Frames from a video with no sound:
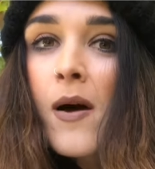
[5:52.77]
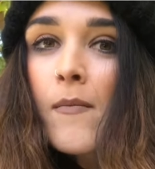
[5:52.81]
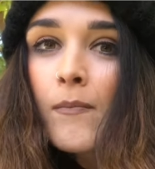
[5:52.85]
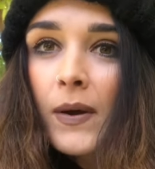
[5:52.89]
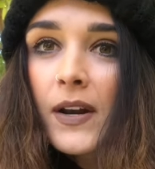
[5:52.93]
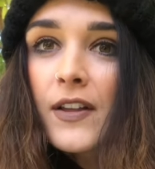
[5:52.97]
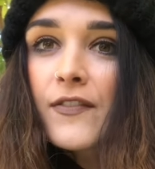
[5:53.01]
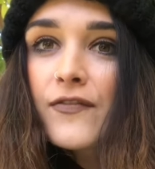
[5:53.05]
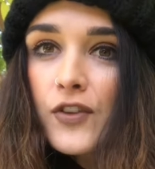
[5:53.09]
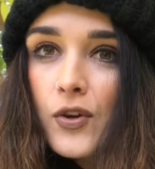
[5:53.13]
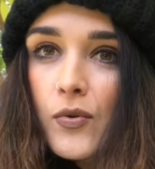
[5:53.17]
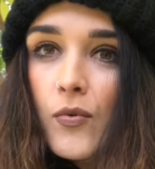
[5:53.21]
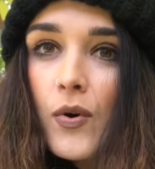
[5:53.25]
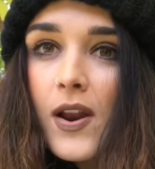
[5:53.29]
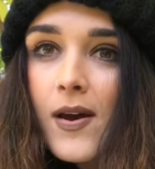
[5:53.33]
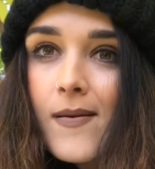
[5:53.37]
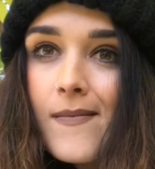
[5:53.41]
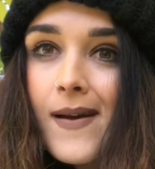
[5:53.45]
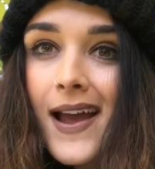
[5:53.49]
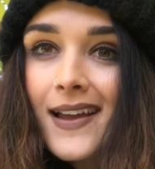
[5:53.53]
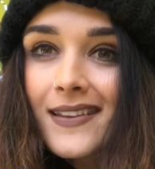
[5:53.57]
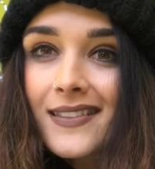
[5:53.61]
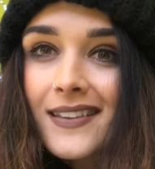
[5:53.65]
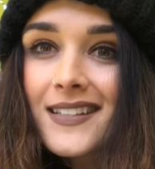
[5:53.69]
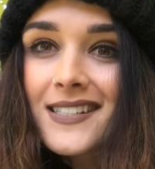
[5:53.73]
But if you want to
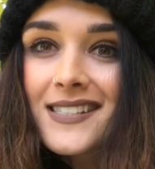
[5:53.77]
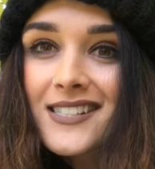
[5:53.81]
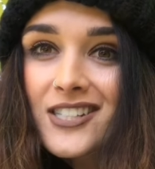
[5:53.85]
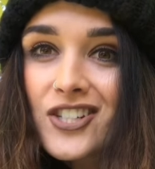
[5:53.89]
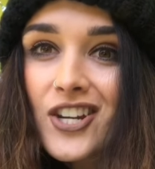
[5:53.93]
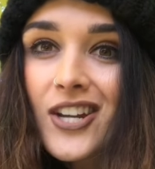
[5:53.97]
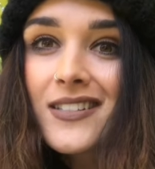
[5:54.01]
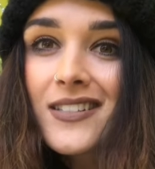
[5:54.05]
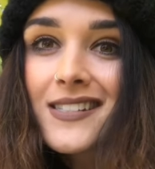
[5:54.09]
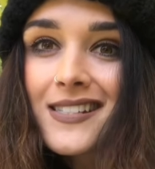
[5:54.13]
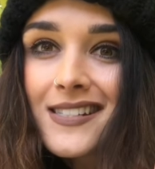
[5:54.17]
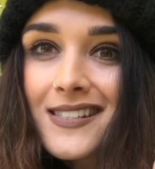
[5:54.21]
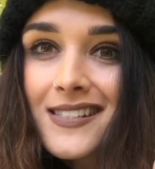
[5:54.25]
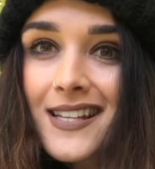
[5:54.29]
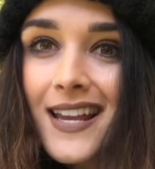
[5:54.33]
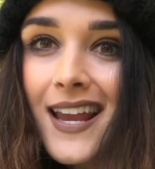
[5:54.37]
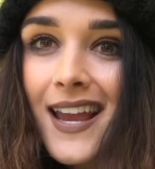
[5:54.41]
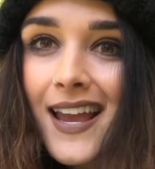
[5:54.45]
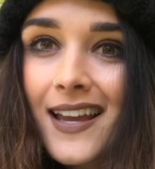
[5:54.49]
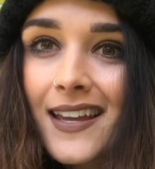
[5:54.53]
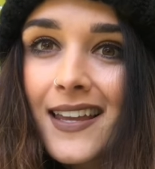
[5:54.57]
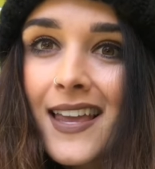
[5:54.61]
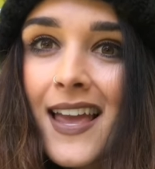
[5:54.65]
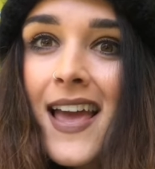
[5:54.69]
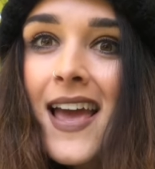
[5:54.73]
make this shit
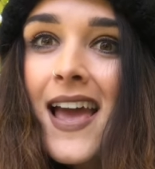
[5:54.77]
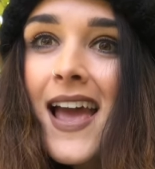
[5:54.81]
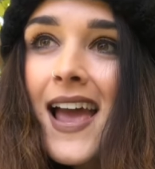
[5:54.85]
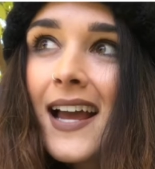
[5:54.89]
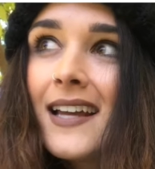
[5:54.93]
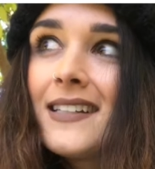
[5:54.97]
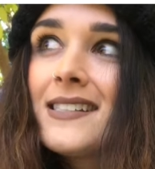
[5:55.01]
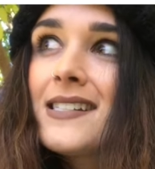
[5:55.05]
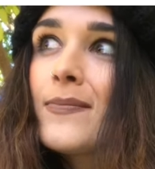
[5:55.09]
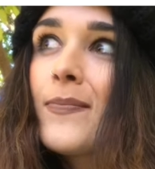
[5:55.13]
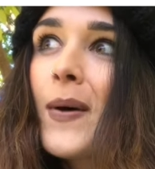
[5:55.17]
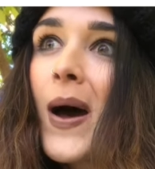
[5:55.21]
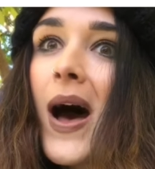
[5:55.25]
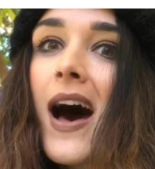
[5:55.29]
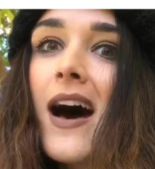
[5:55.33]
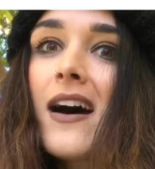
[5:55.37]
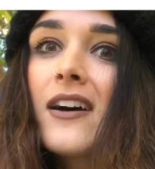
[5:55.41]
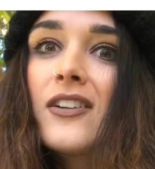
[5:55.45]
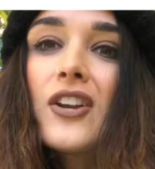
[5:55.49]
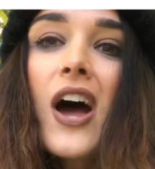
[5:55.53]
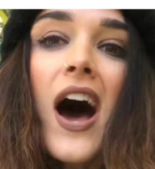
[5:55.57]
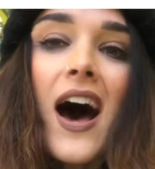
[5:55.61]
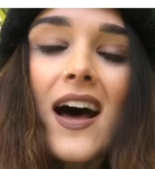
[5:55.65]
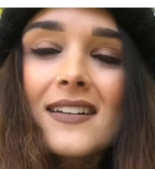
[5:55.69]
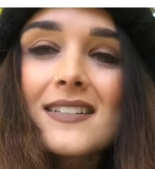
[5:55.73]
stick, it's about
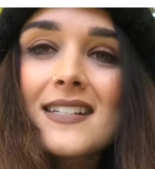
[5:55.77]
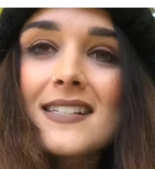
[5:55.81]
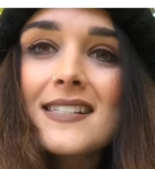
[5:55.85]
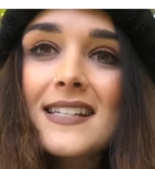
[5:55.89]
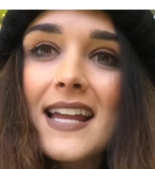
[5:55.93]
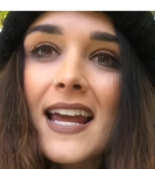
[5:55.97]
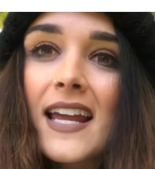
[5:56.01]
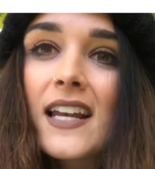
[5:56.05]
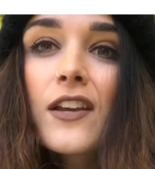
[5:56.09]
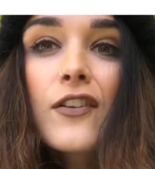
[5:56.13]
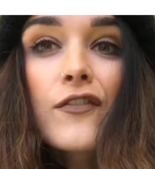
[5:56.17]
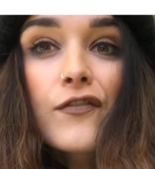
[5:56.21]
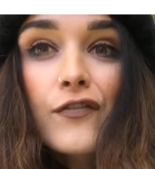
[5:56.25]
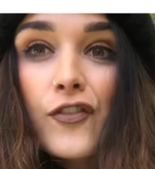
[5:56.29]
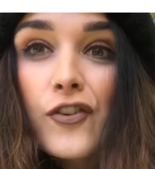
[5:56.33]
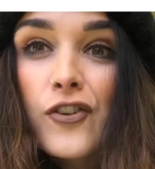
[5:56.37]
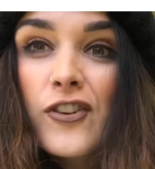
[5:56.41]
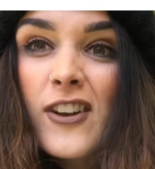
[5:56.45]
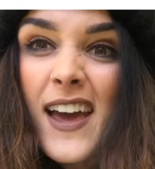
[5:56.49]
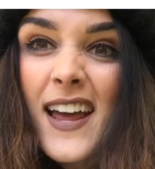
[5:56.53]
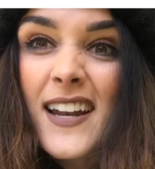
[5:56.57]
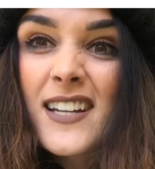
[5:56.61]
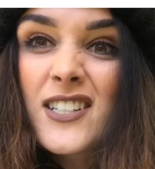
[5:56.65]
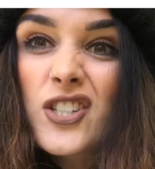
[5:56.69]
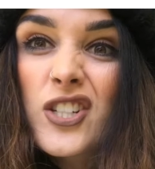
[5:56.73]
understanding food
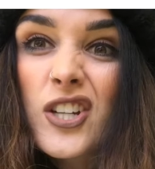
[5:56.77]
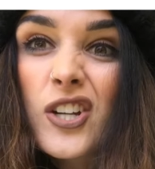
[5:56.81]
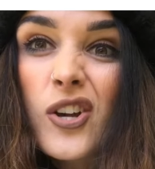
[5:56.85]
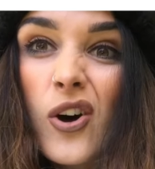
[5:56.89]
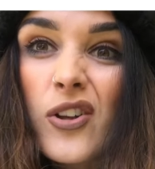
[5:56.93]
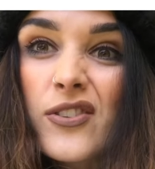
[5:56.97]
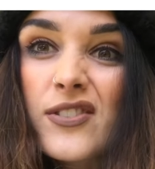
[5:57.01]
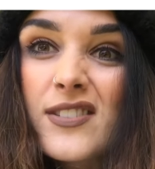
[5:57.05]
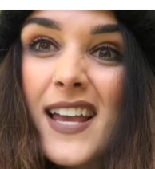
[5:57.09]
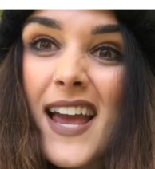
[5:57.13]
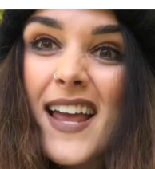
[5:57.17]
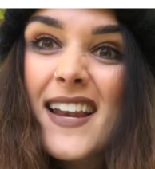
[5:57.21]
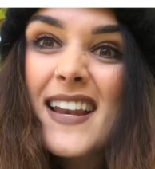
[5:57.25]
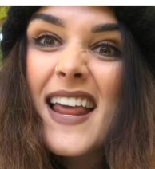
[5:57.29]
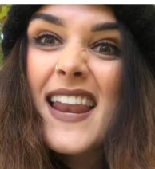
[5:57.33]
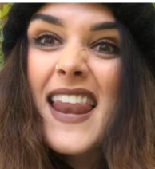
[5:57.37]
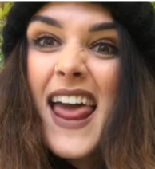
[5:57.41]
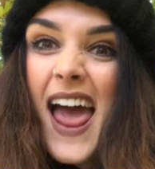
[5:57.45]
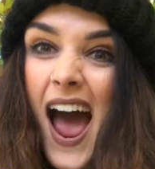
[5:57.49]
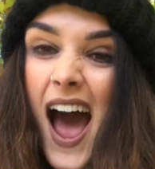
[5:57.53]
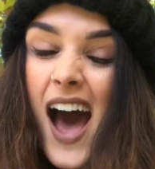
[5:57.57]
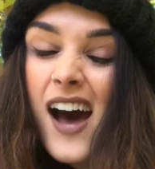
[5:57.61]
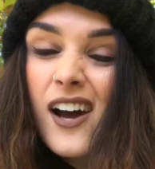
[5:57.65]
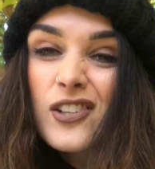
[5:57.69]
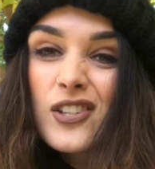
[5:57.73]
energy content and
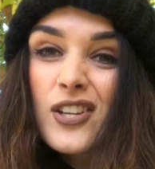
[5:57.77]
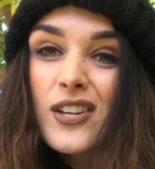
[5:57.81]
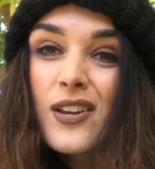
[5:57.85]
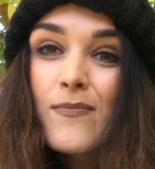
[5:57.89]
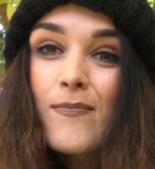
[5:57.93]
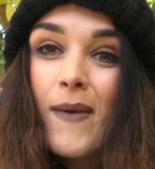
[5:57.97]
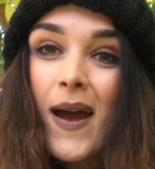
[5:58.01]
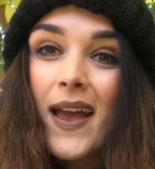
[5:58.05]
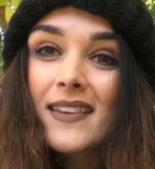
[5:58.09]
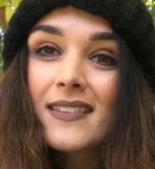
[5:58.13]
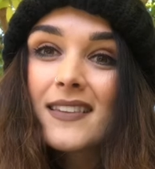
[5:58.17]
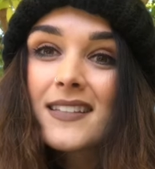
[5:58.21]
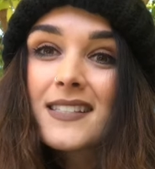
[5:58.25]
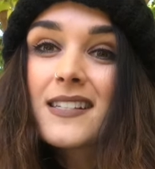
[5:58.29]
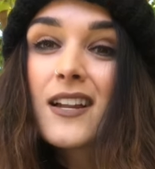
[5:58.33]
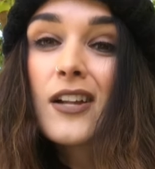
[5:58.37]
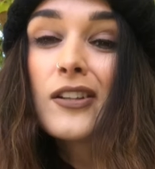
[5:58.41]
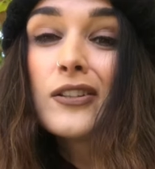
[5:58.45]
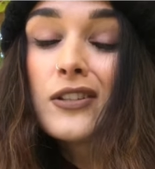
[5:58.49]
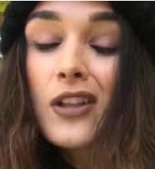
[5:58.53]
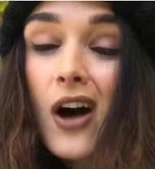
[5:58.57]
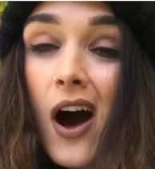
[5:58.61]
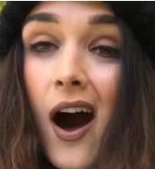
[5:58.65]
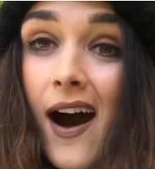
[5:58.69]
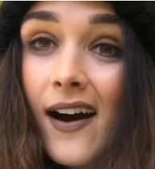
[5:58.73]
how you can make this a
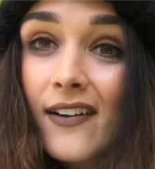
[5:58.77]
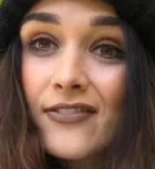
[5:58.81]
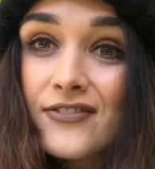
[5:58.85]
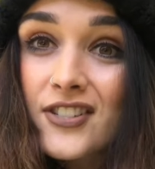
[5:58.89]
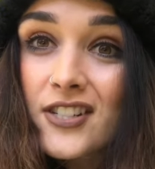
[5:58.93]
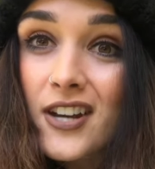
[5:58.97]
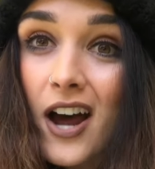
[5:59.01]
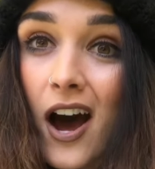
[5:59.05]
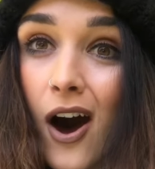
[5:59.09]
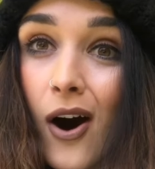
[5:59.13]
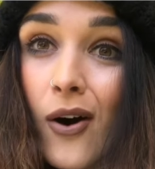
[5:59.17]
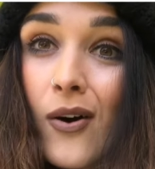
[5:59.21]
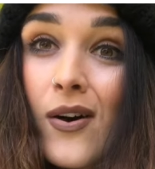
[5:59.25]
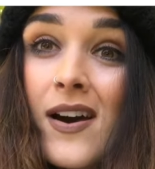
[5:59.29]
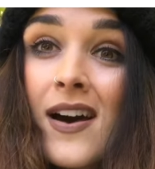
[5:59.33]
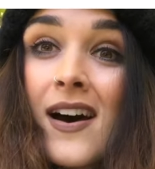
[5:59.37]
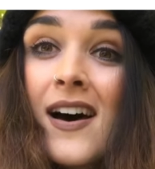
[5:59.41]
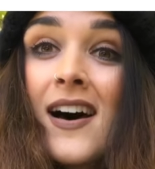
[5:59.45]
lifestyle.